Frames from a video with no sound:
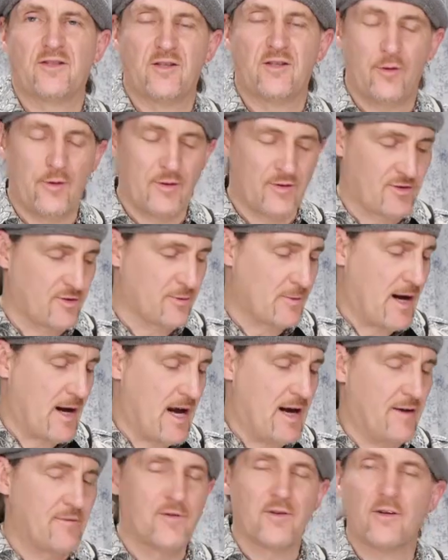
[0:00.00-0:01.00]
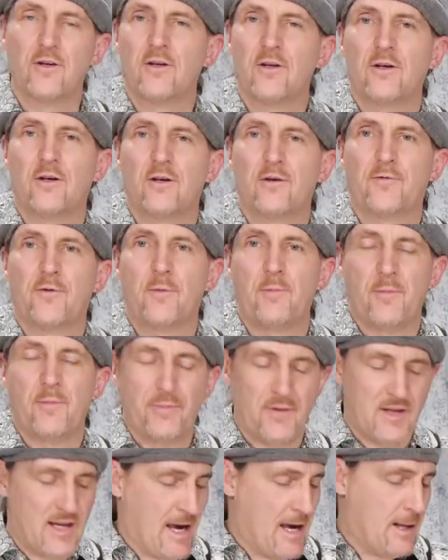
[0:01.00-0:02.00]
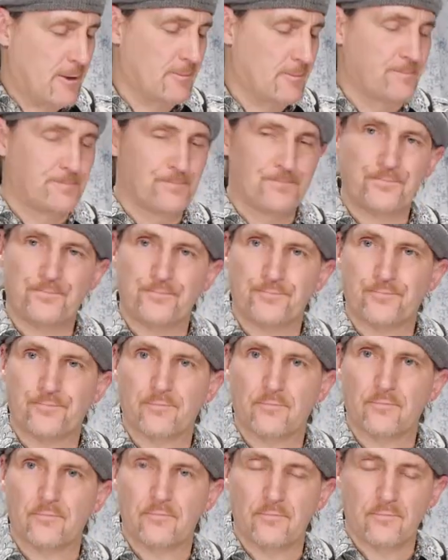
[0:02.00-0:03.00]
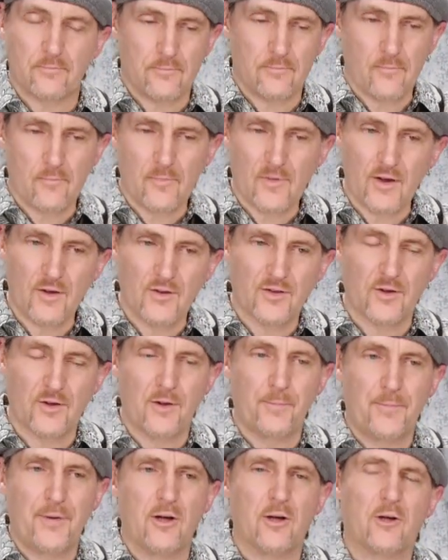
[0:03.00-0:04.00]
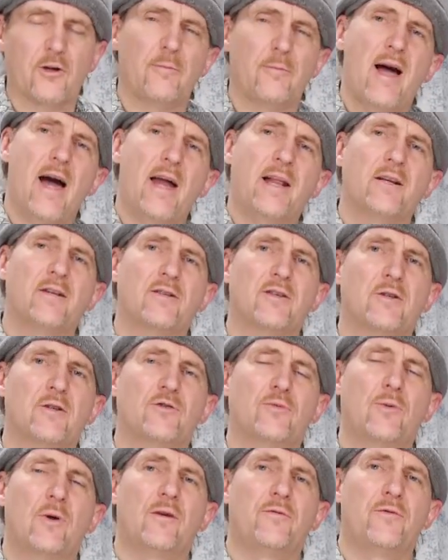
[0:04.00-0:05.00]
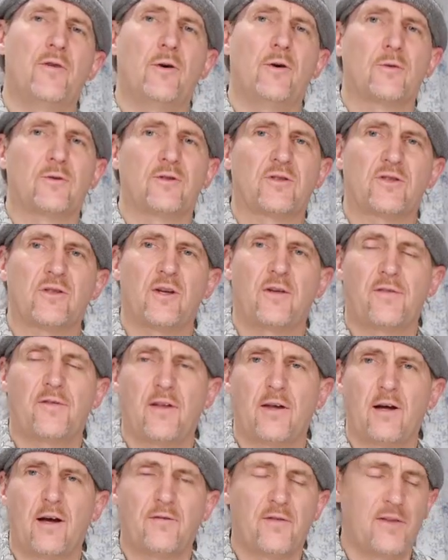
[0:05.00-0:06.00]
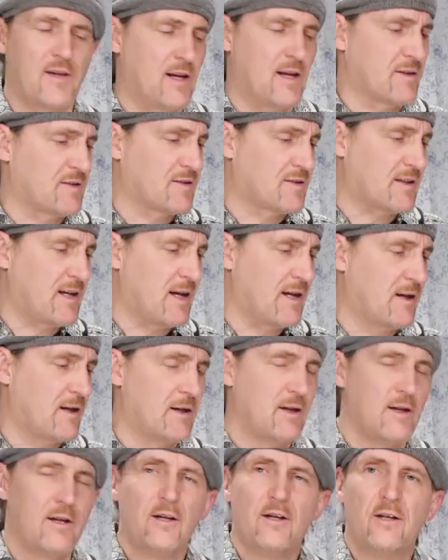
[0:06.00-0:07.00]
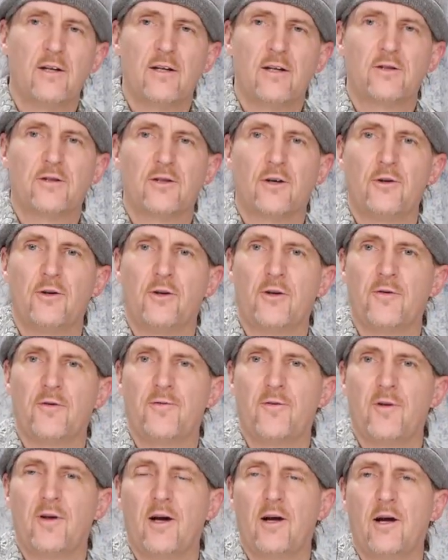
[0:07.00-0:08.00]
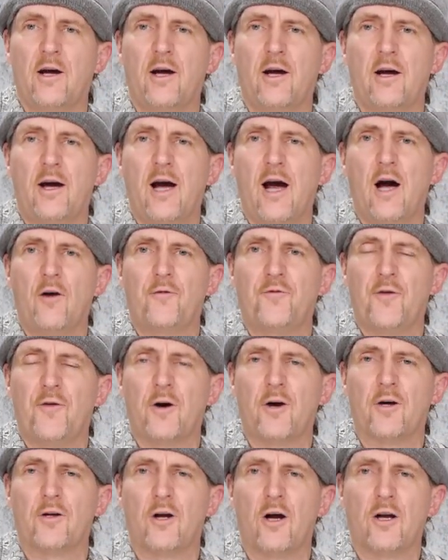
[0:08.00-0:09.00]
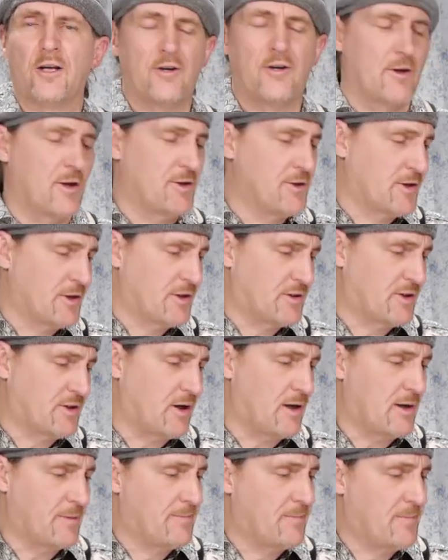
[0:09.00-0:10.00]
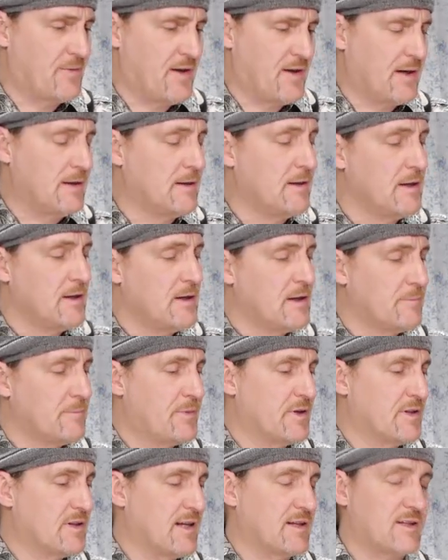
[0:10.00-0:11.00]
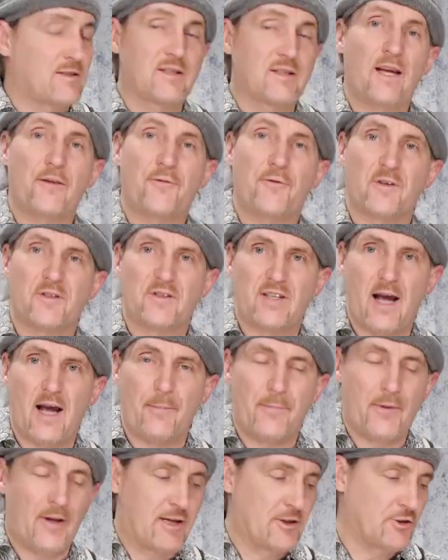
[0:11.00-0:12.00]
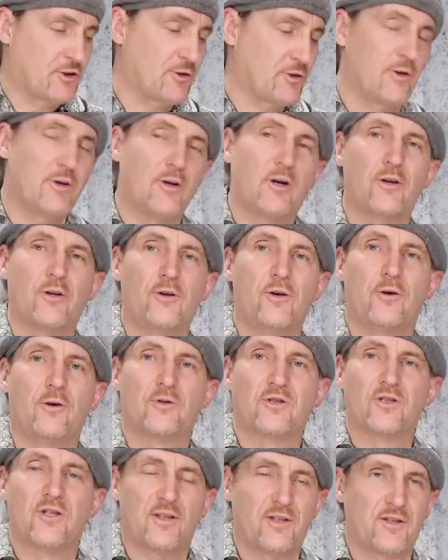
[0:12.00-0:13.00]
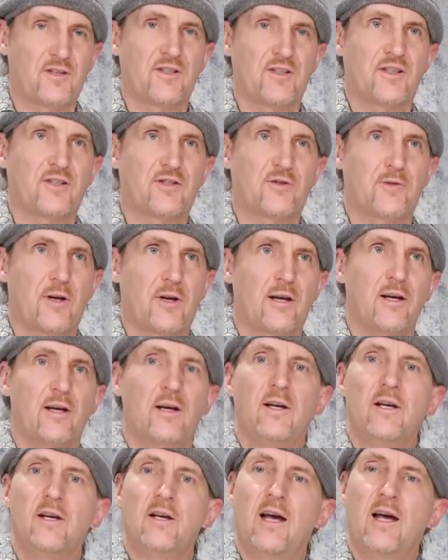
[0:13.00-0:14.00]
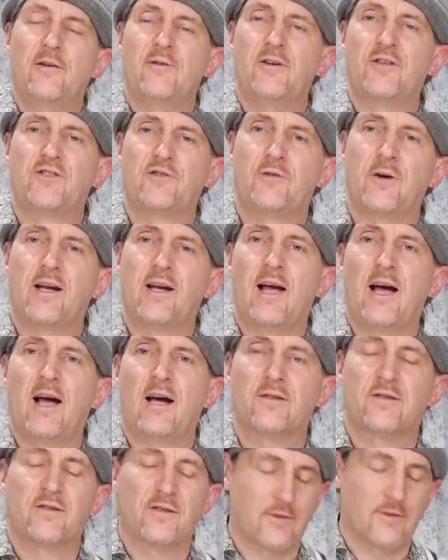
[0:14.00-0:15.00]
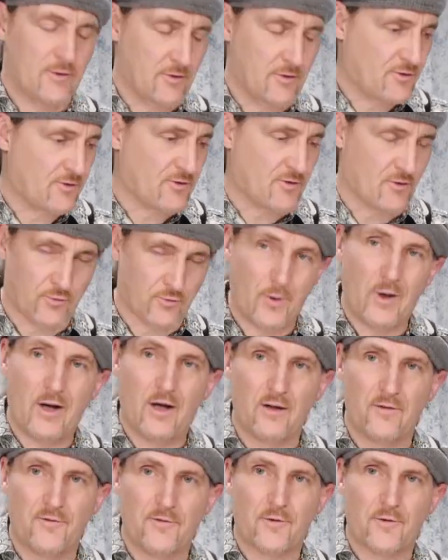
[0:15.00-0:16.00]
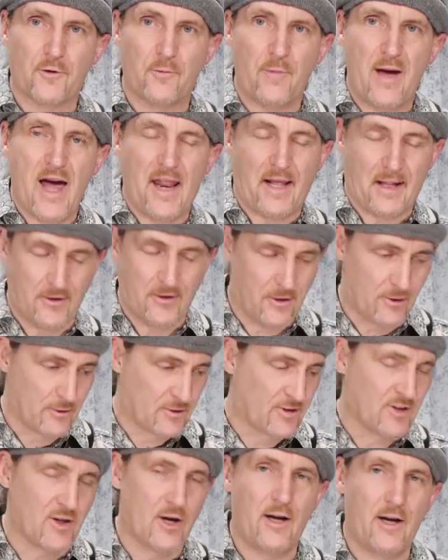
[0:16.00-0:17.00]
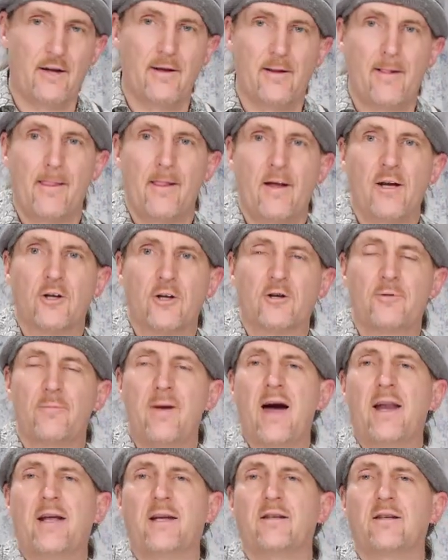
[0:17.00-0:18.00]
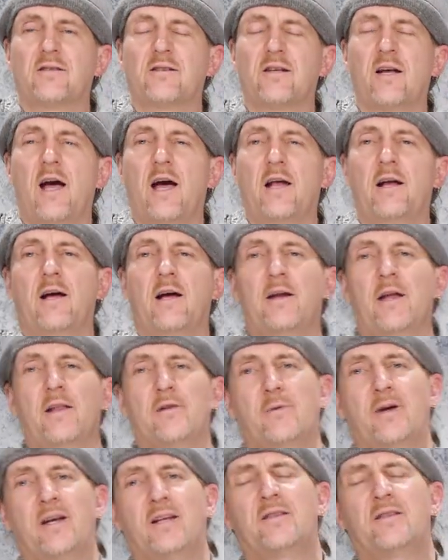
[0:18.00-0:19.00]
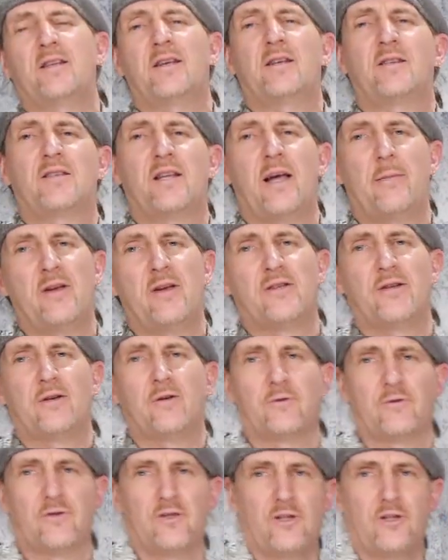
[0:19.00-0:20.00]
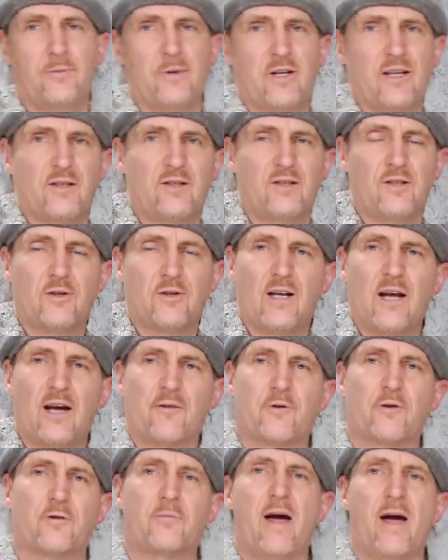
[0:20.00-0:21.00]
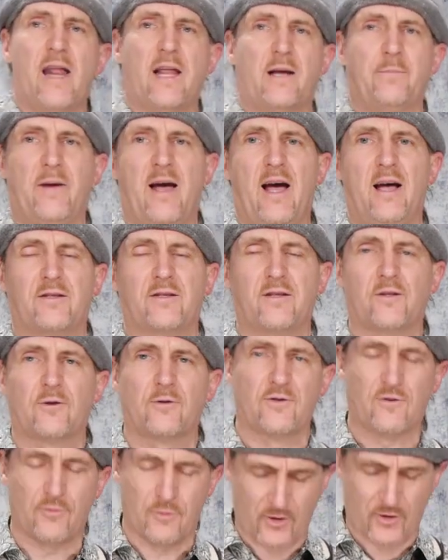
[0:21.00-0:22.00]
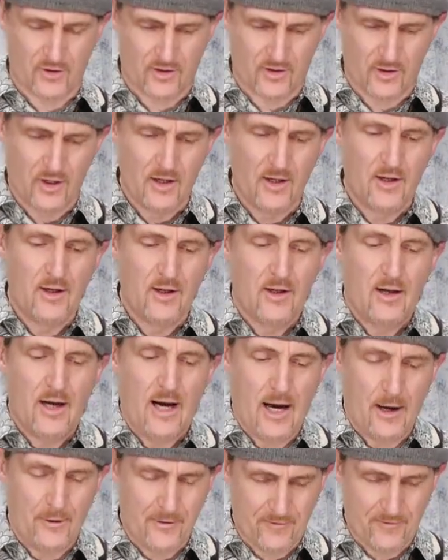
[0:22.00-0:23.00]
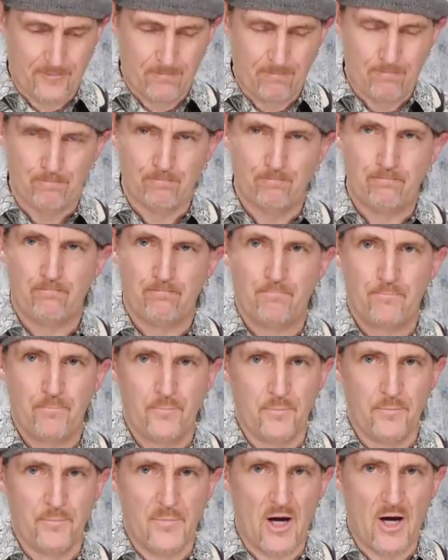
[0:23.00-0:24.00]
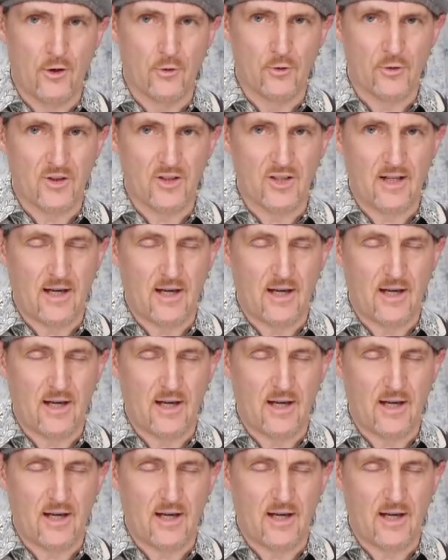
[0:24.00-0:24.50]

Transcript: theory is derived from the piano. So the pure chromatic is our 12 notes of the scale. Don't know if, how far along you're on your guitar thing, but like say for example, I could show you all the notes on a 6 string. Every string has 12 chromatic notes on it. Chromatic is another way to say semitone too, because you can have chromatic passing notes which are out of note